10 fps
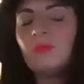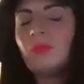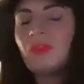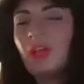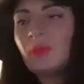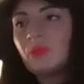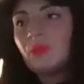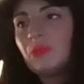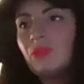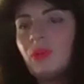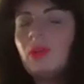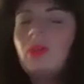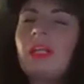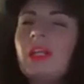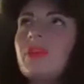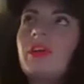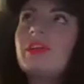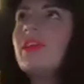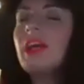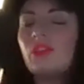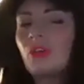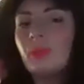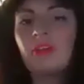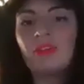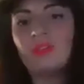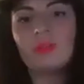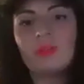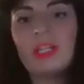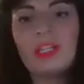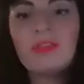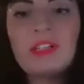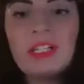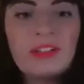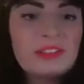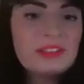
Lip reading: With the absolute beautiful, I love Grace. I could talk about Grace all day. I really could.